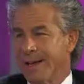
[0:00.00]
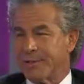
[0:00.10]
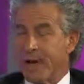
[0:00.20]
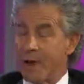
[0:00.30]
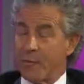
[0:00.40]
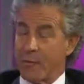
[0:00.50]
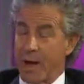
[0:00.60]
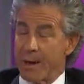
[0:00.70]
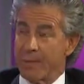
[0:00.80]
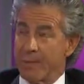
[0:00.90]
It's kind of
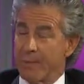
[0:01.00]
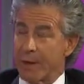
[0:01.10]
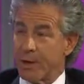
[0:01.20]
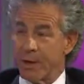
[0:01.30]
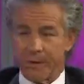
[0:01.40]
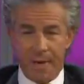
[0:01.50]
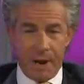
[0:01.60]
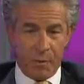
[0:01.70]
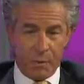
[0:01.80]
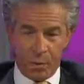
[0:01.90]
fun because
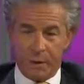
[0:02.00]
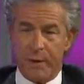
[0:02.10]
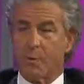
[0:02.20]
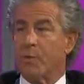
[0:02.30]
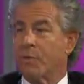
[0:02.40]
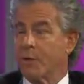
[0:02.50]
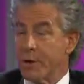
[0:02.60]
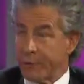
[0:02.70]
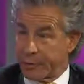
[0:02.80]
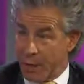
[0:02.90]
now we're
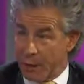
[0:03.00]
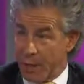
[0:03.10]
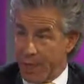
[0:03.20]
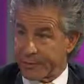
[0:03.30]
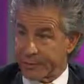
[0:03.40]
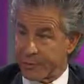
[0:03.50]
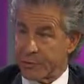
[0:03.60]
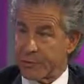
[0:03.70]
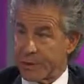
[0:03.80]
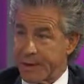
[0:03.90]
using our plastic
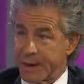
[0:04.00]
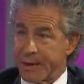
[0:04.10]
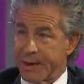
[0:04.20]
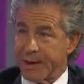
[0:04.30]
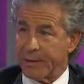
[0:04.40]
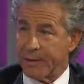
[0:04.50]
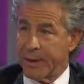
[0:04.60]
surgery techniques,